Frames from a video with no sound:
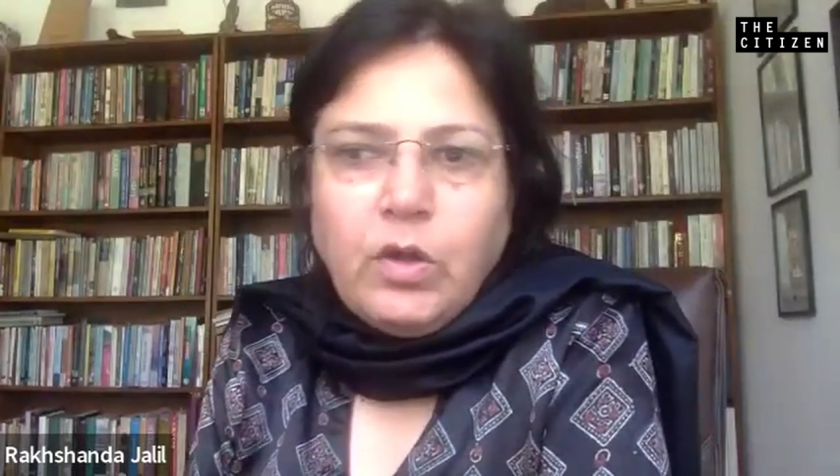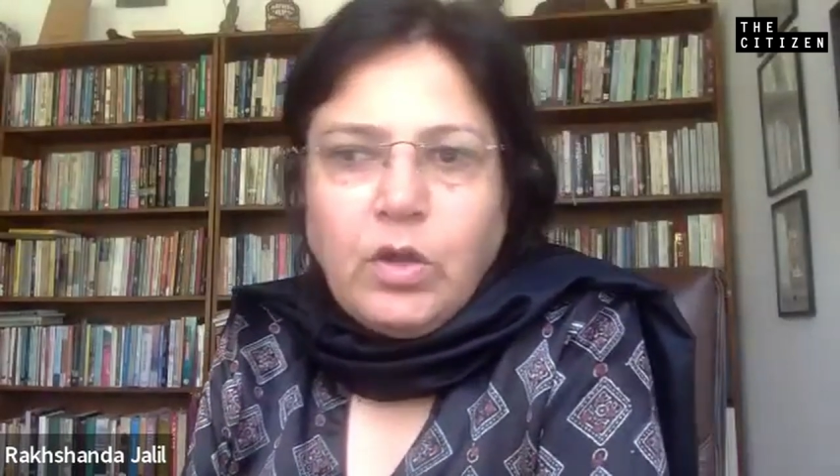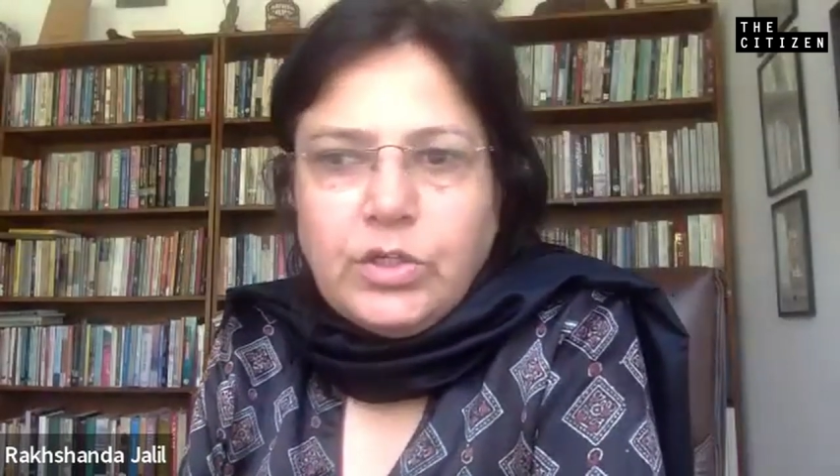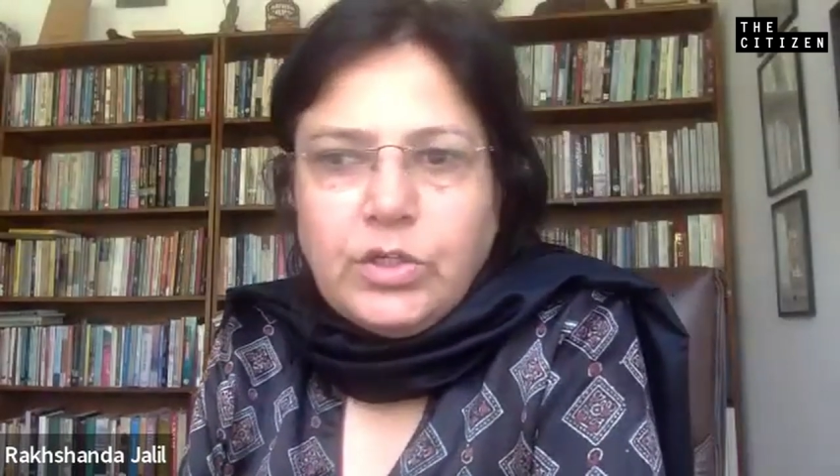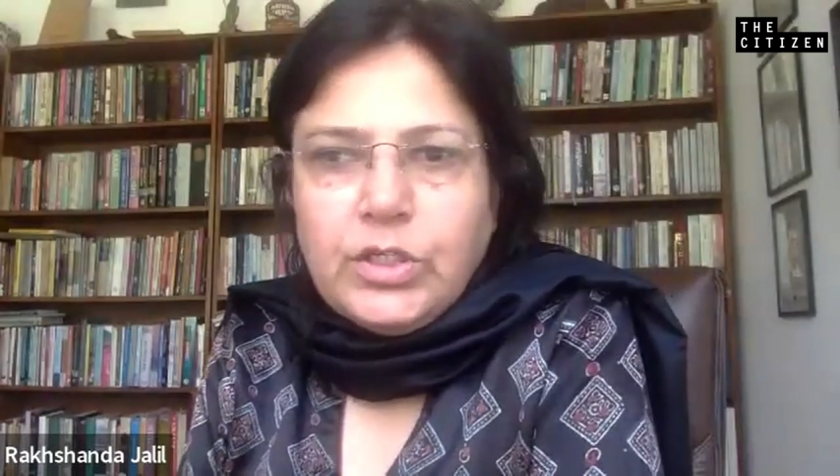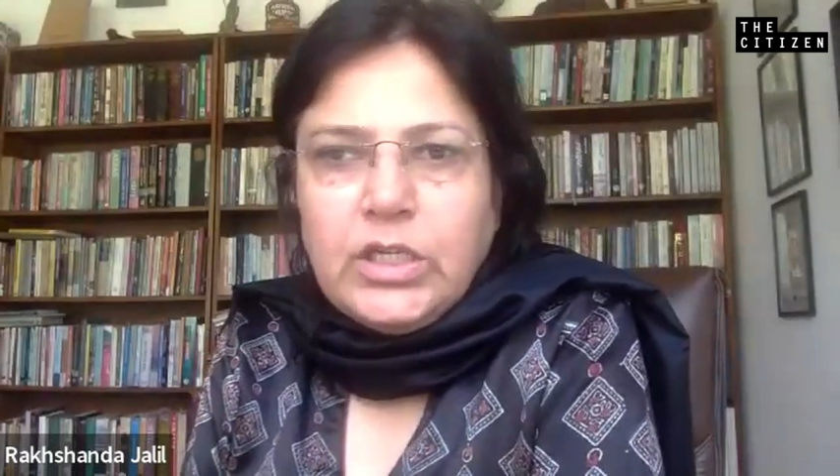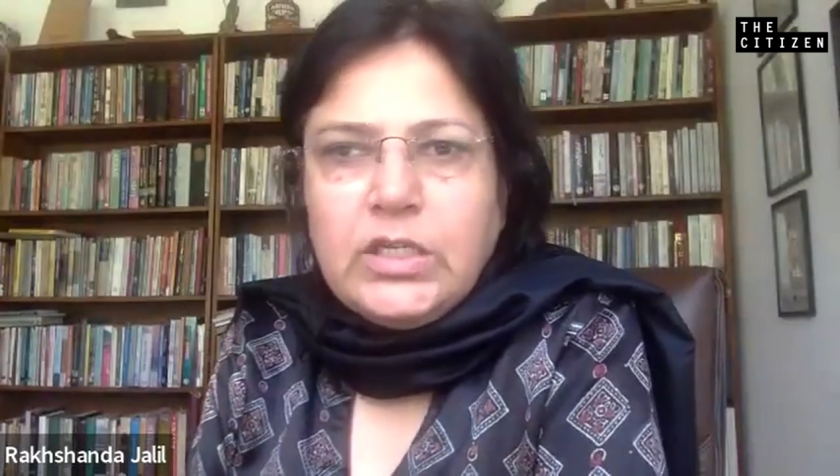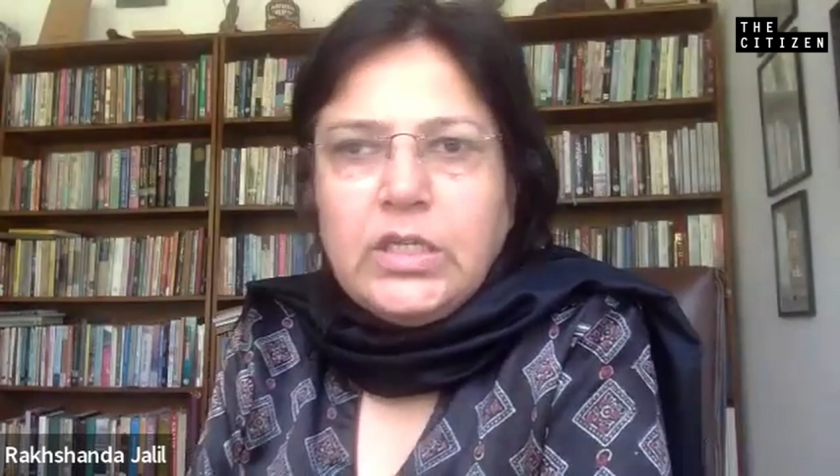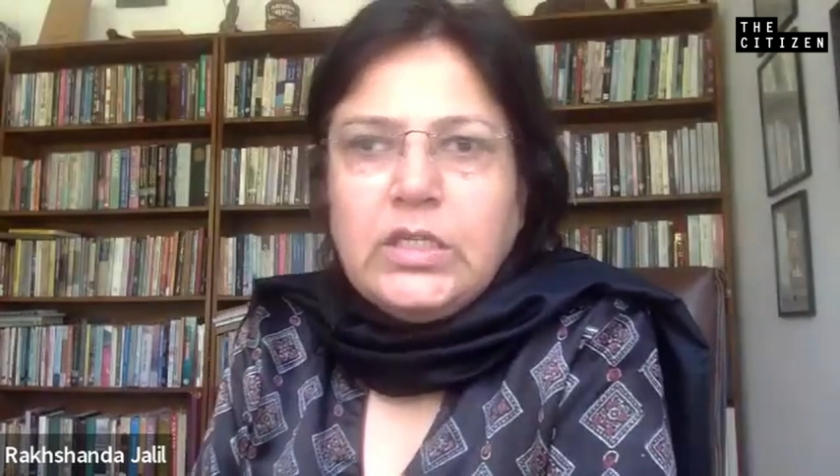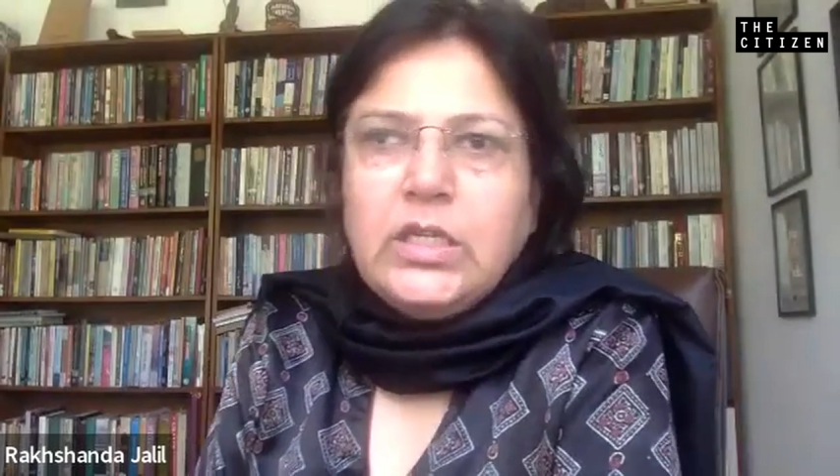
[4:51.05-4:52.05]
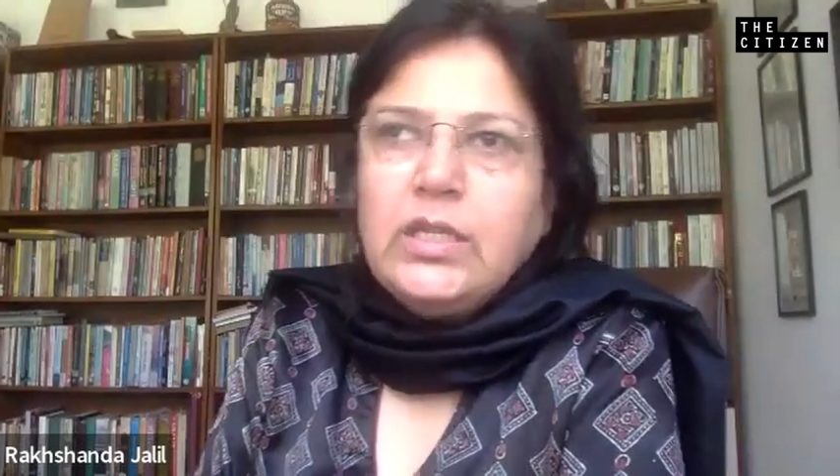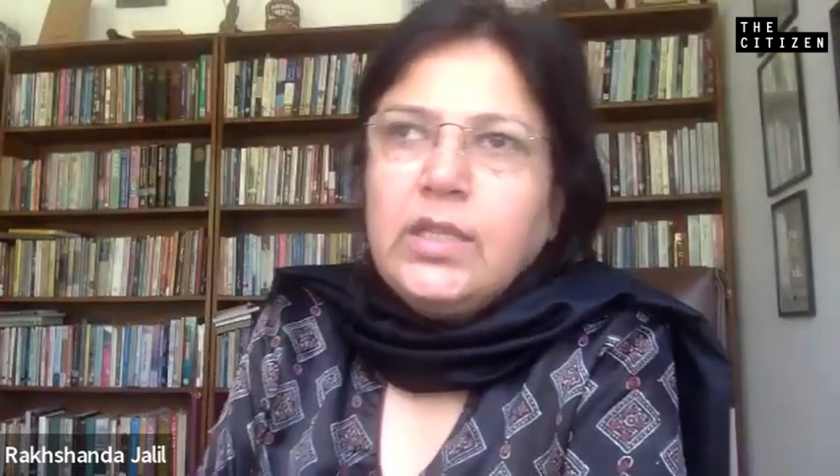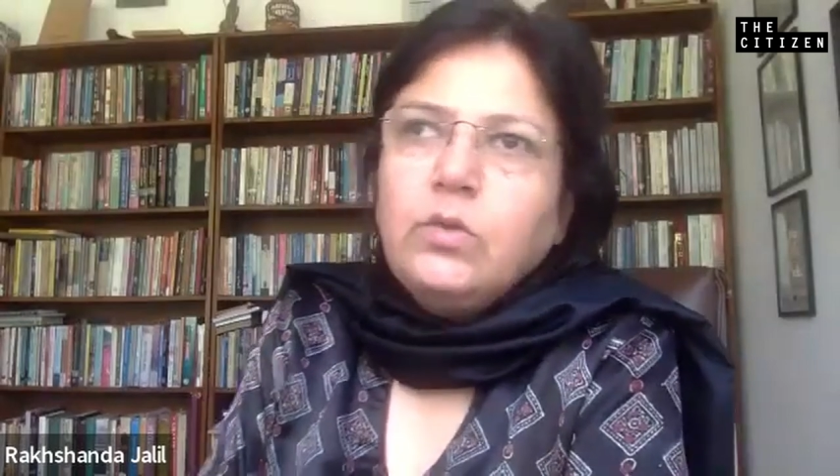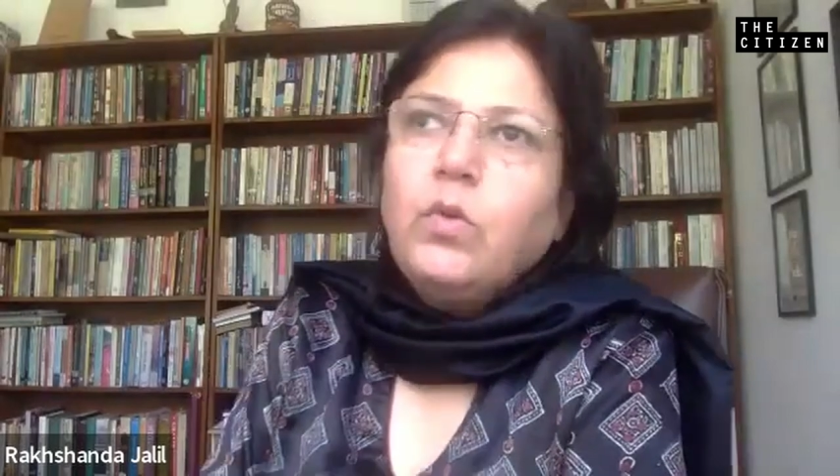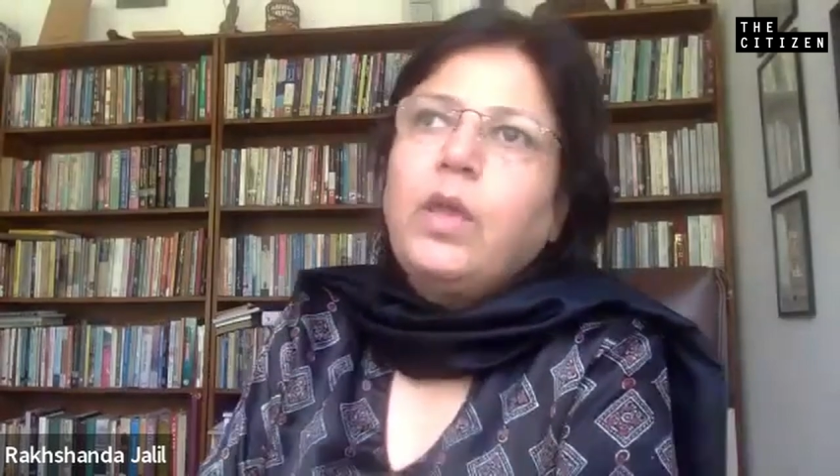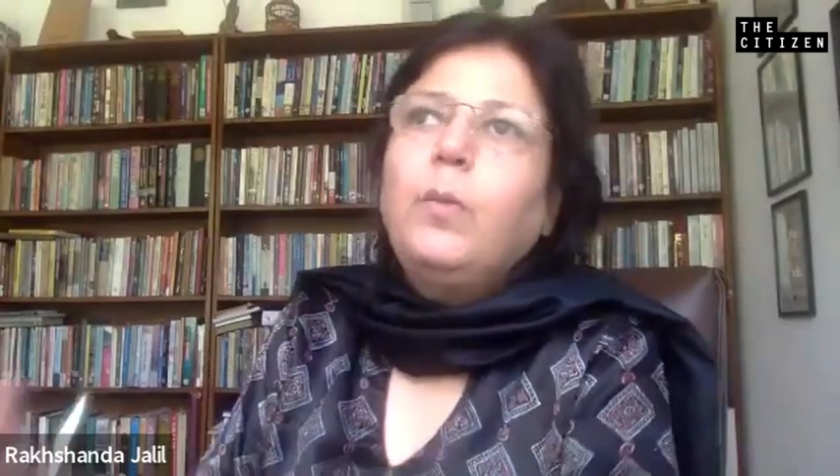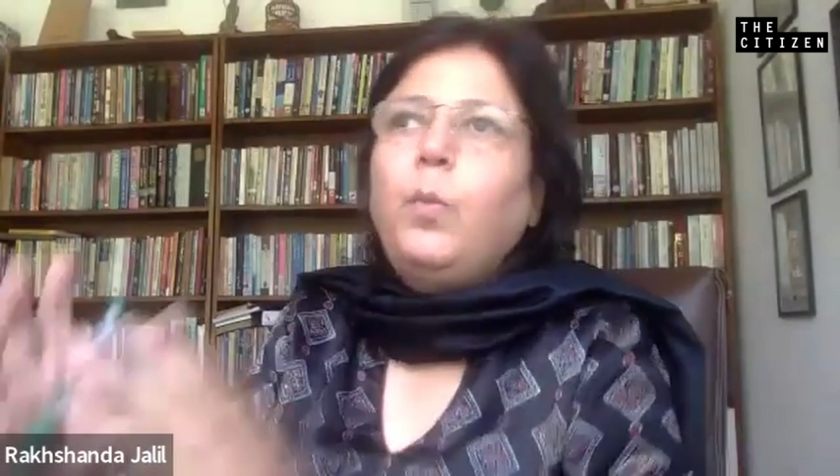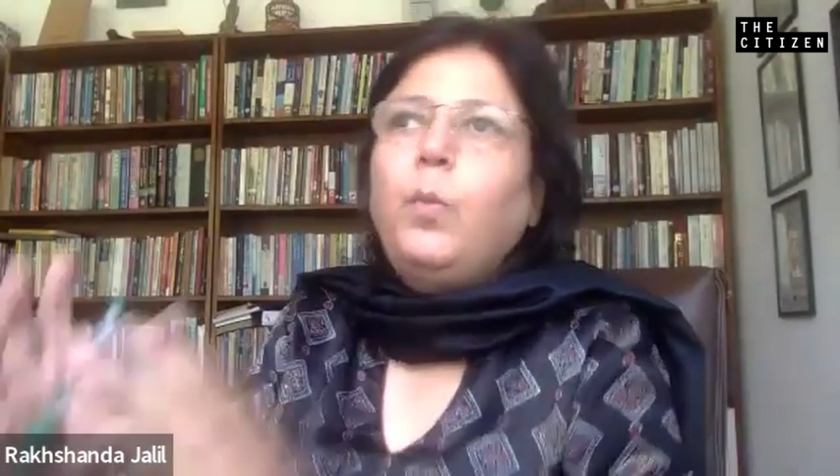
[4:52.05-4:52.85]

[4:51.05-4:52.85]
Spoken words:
consciousness and say that, okay,